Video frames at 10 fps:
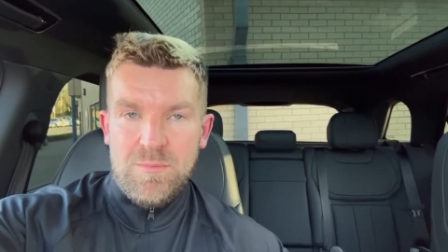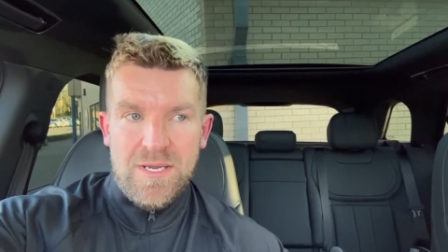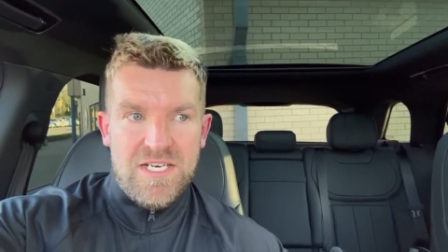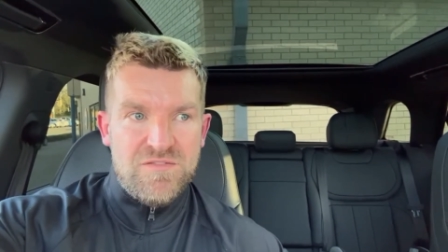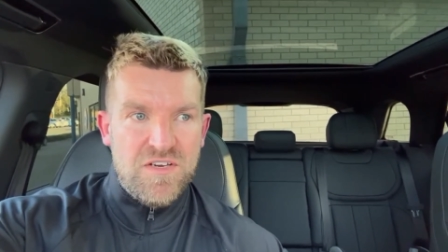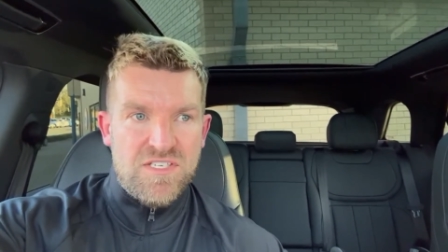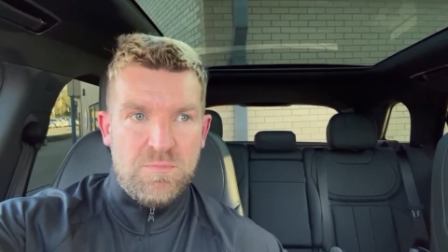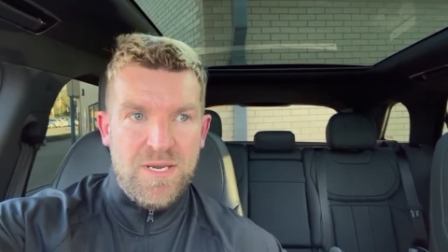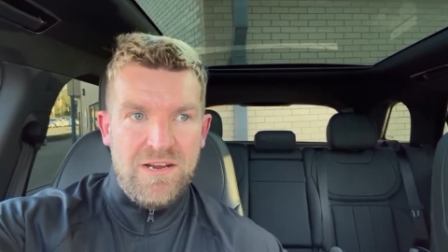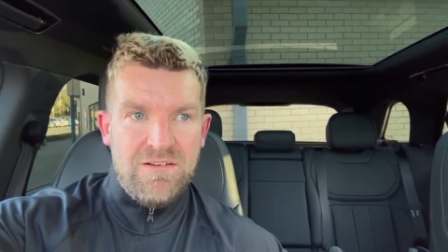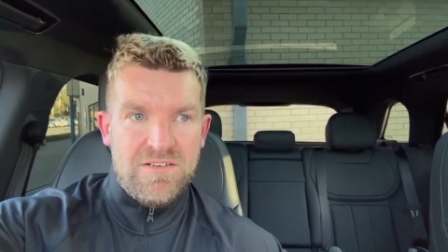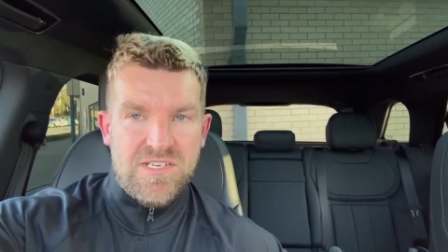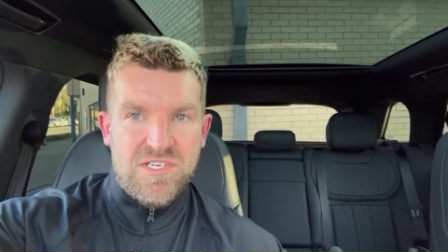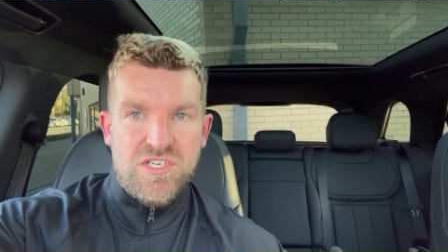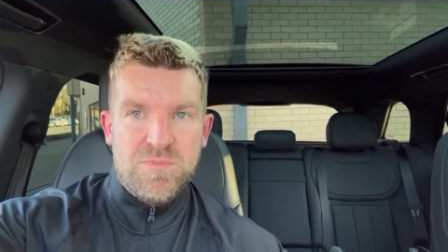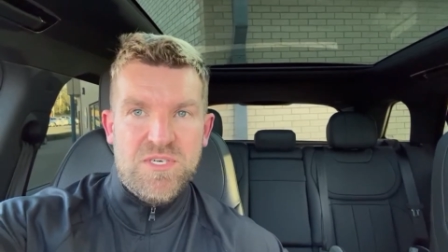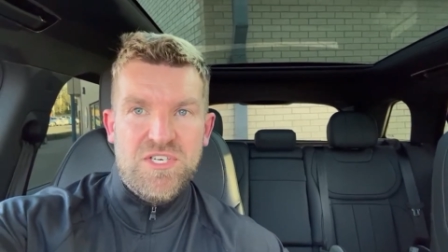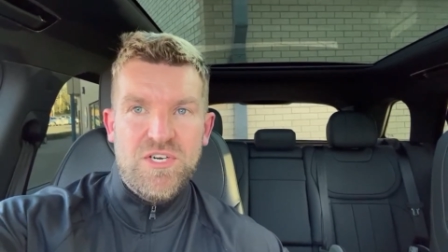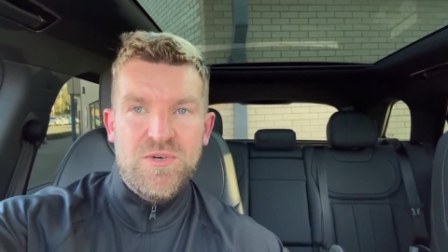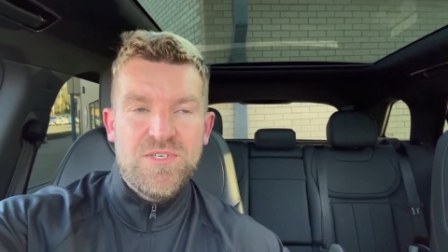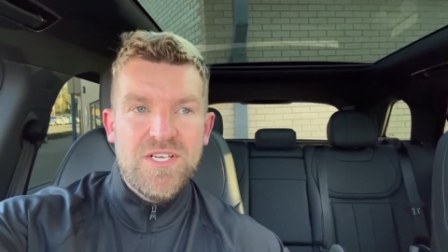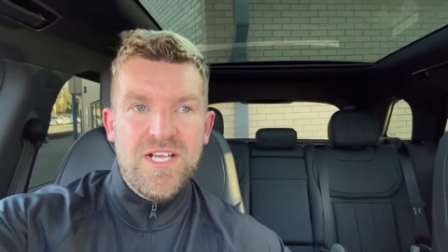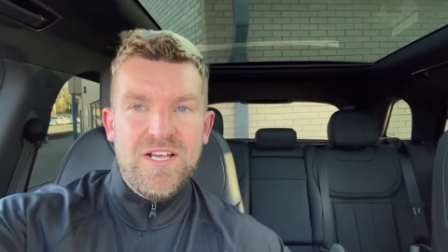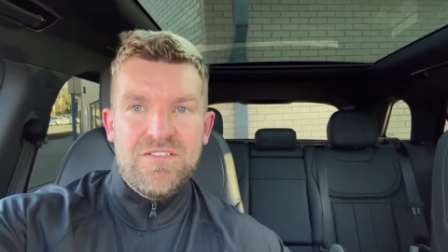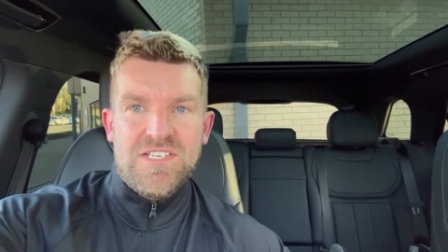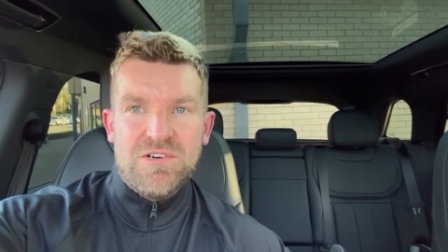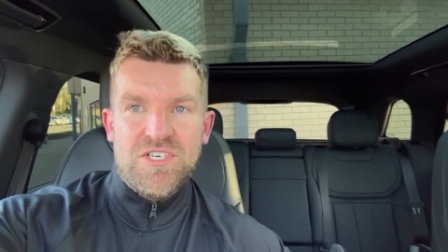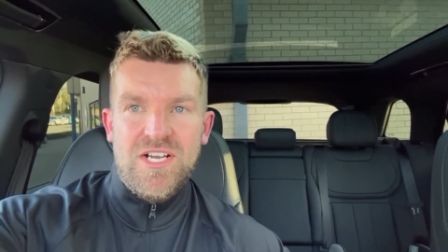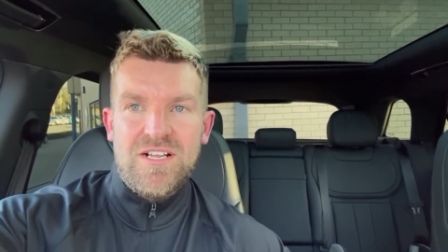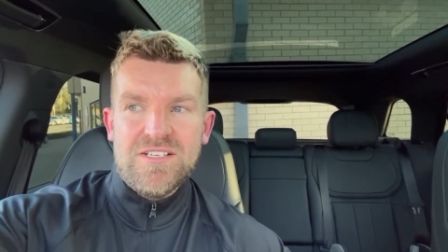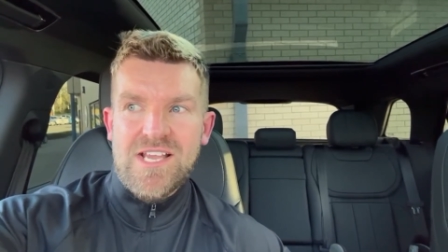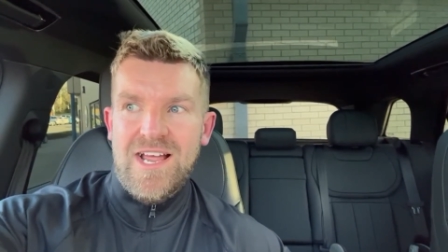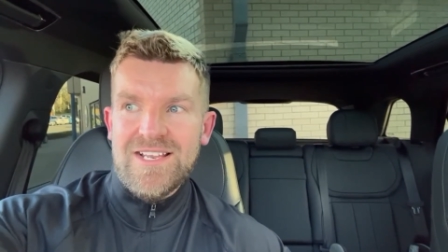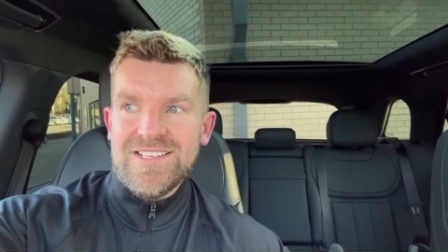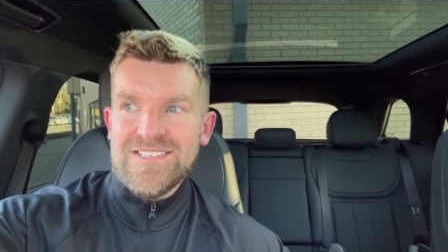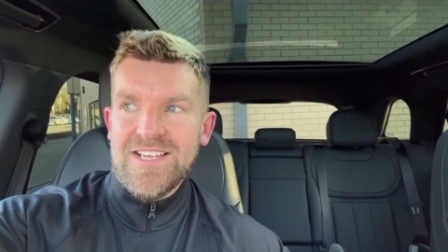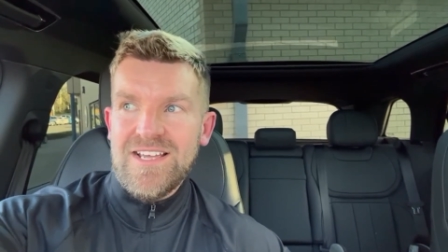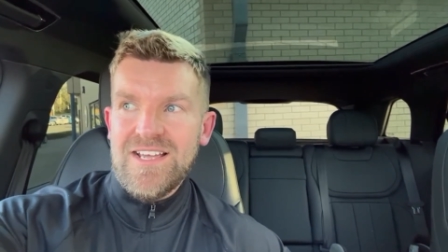Made his first appearance as a substitute for South Shields, and